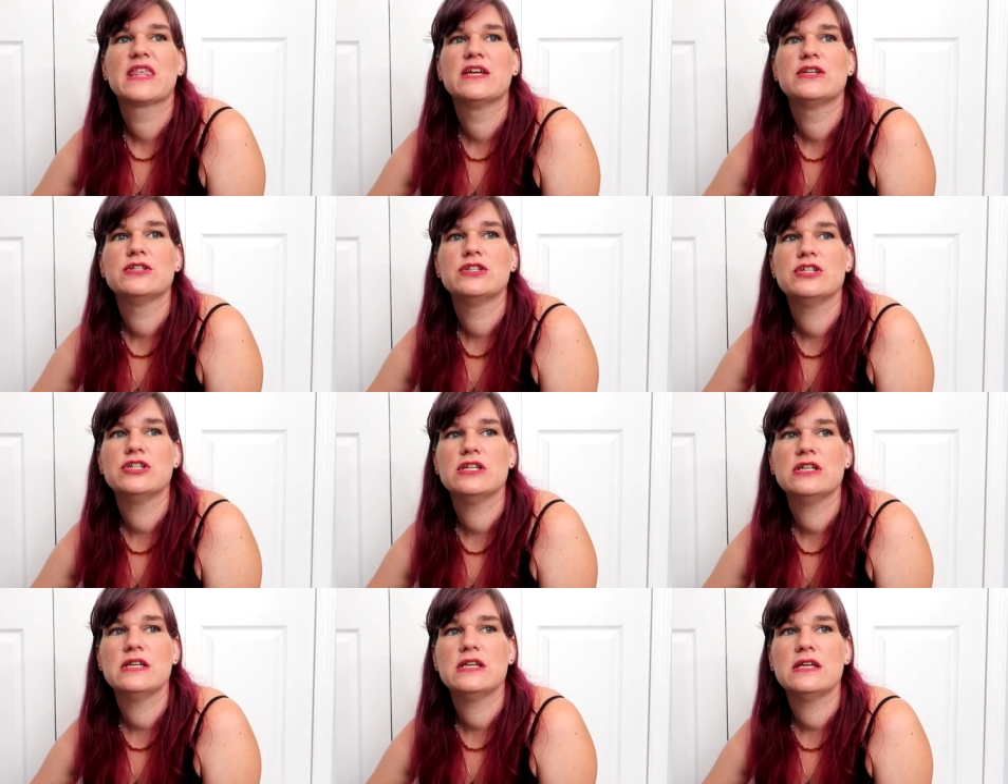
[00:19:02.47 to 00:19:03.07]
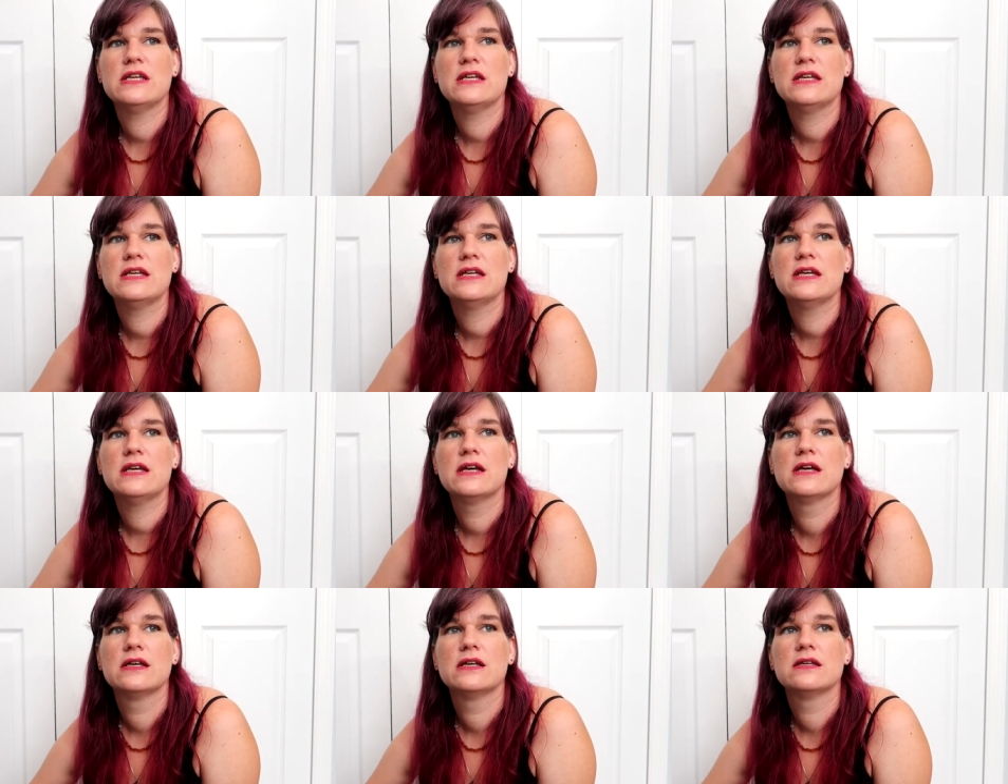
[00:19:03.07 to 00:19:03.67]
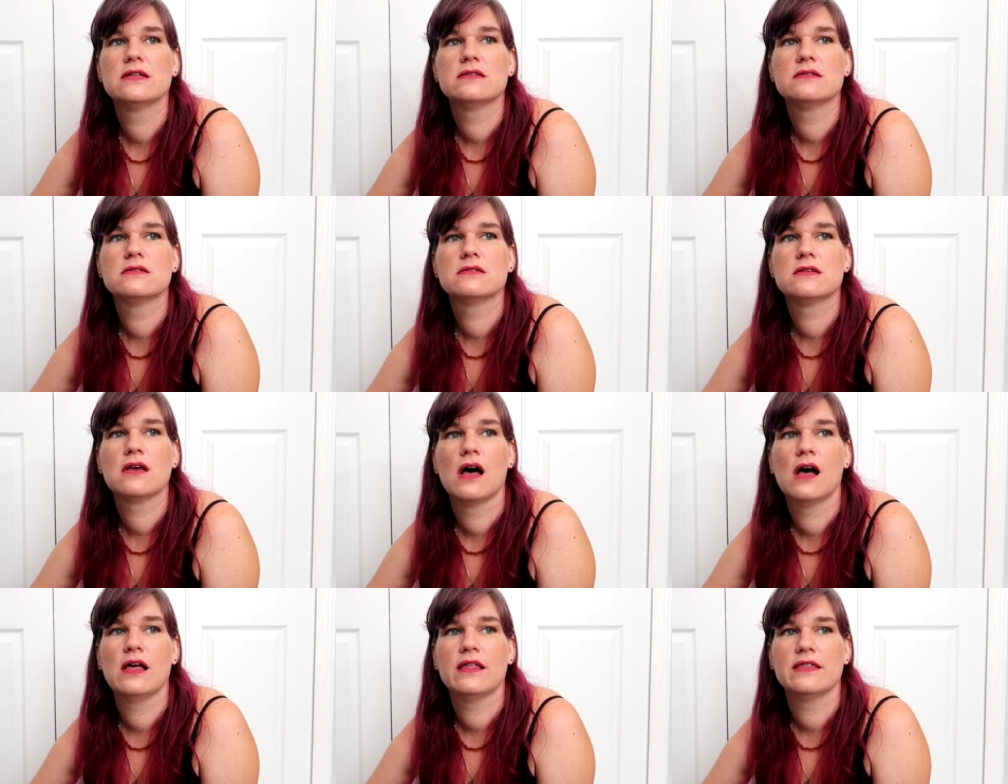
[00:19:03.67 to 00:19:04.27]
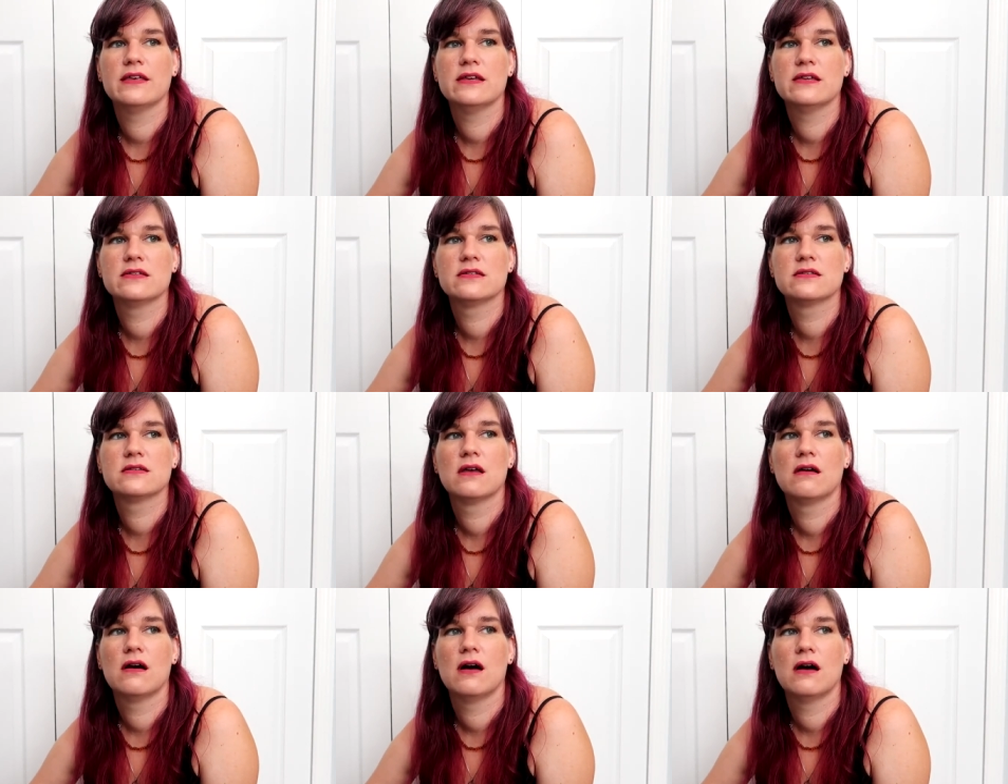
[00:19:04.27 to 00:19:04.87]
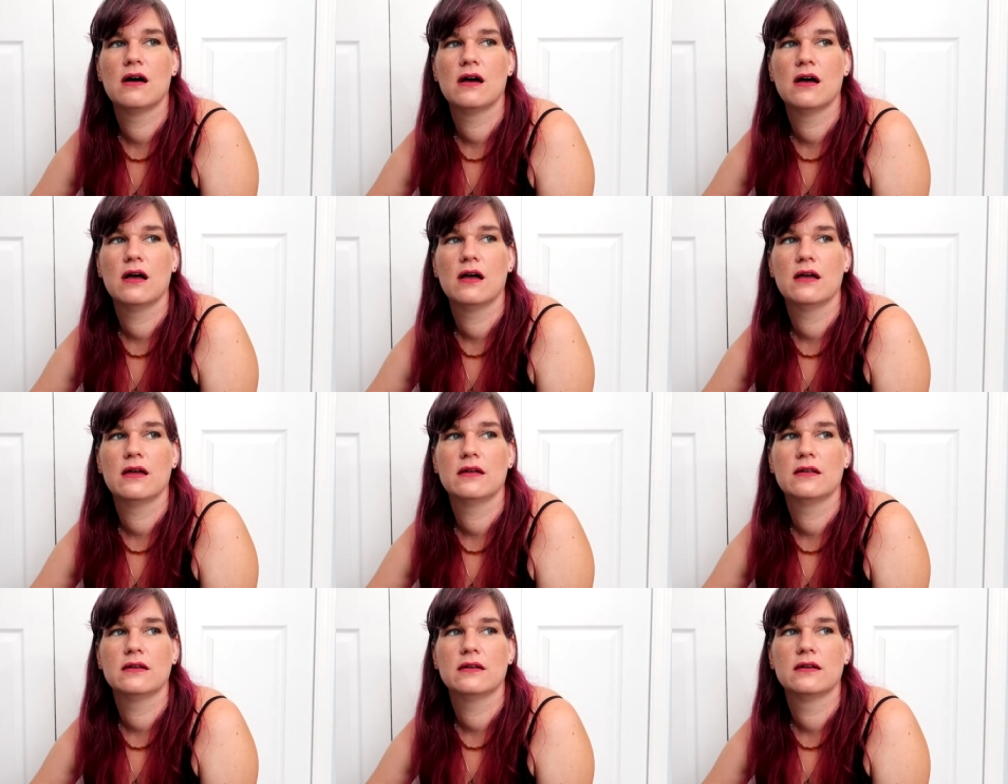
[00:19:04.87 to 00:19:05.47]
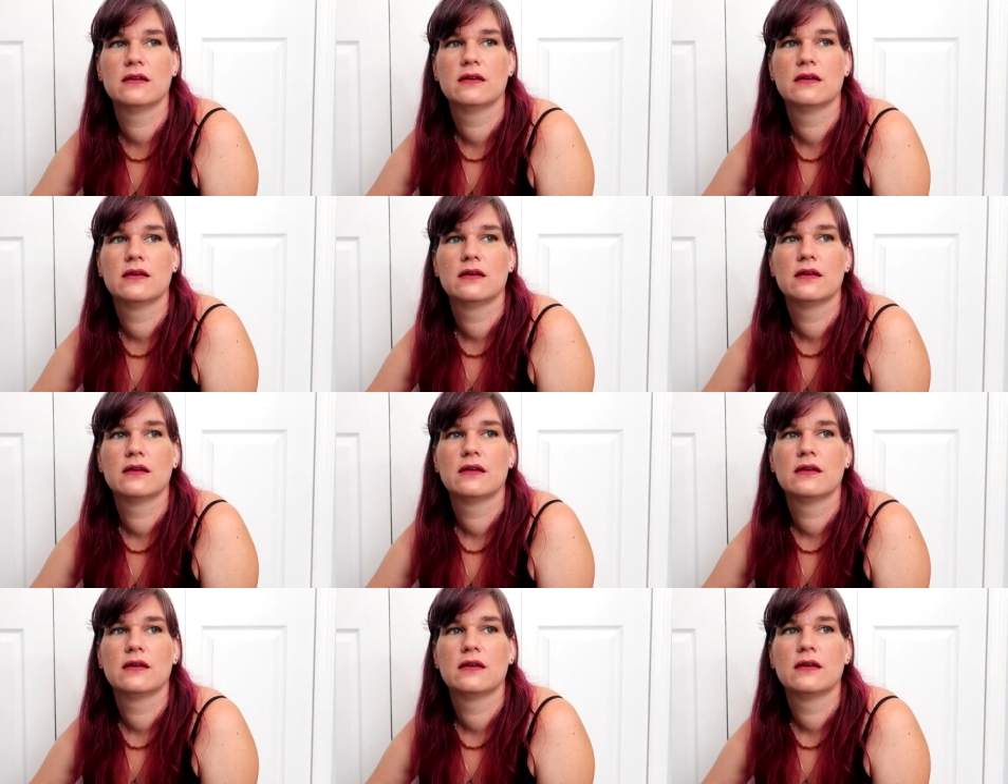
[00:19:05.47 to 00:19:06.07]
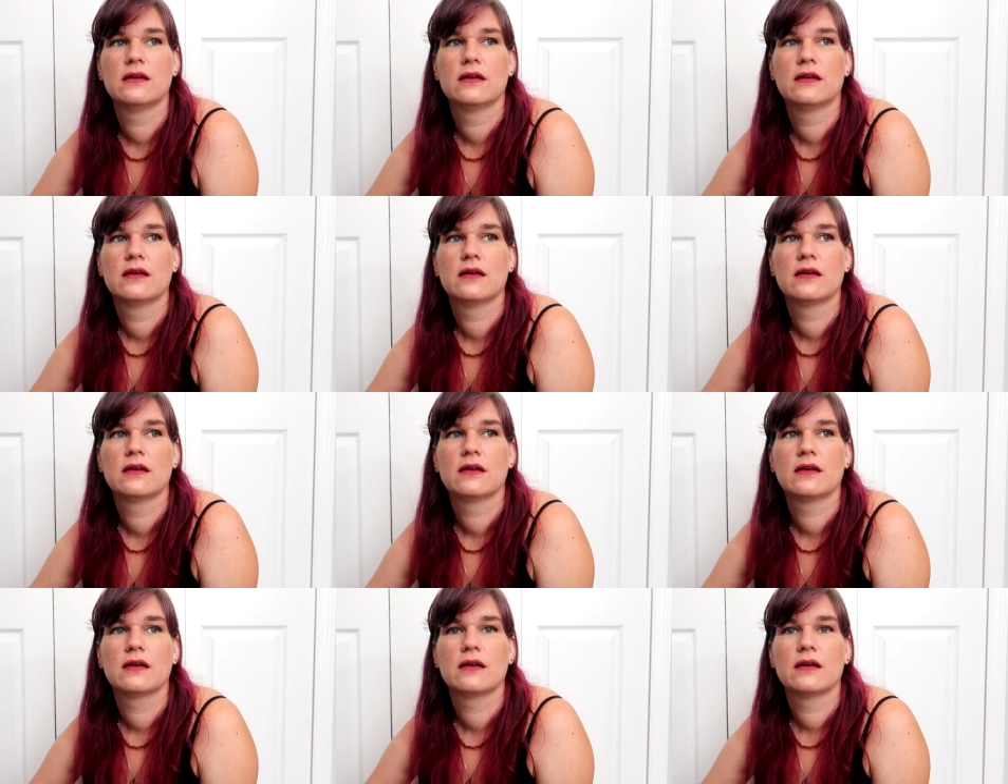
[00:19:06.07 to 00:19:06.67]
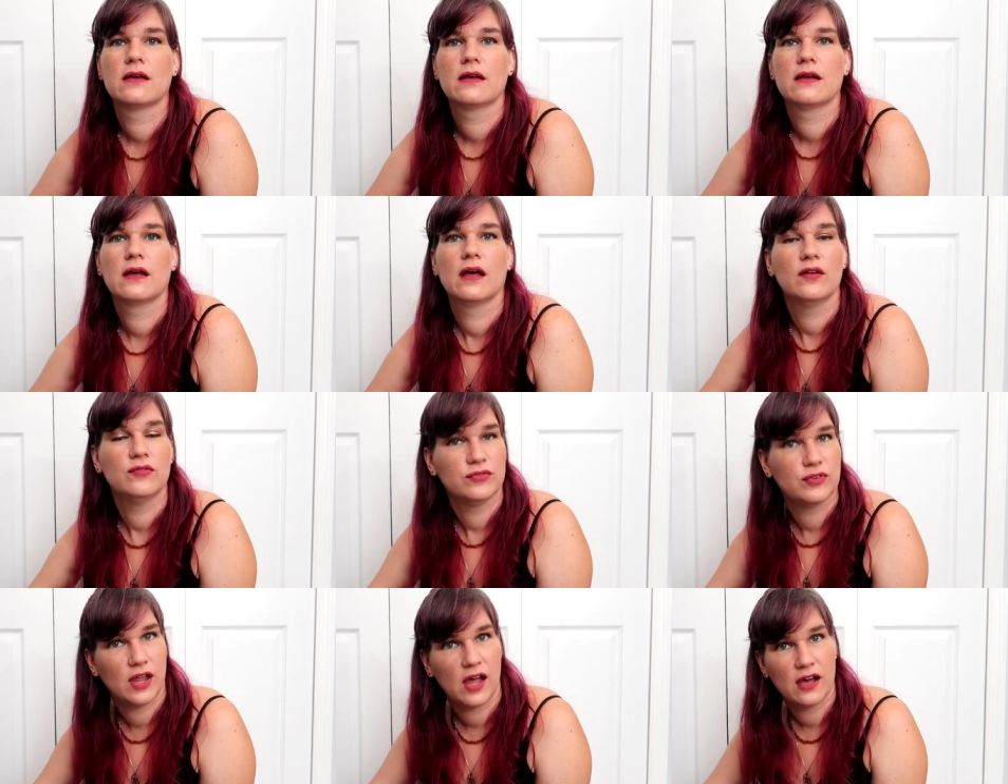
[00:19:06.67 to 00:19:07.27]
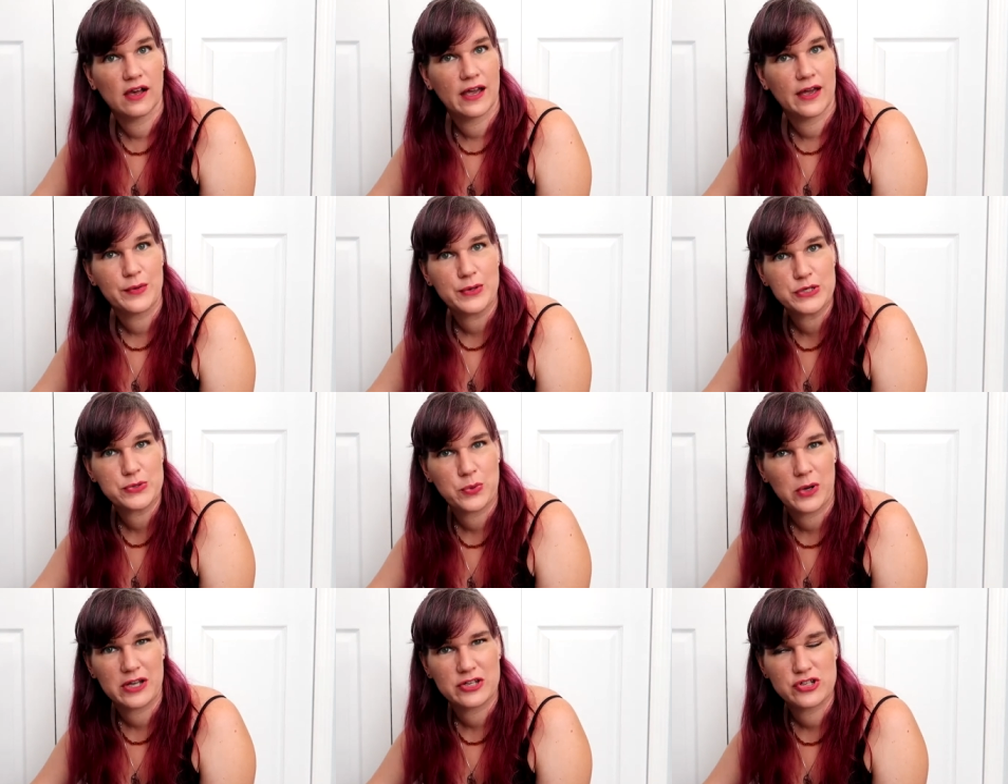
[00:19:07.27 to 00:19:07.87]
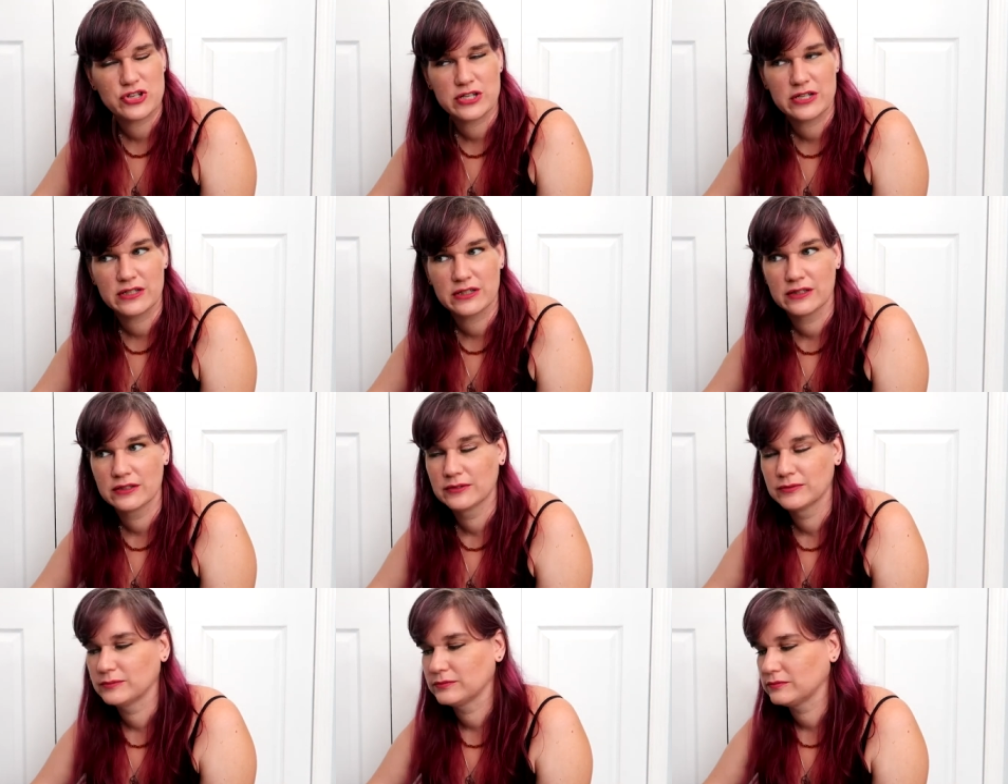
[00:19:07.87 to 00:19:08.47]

She saw this on a vlog I was watching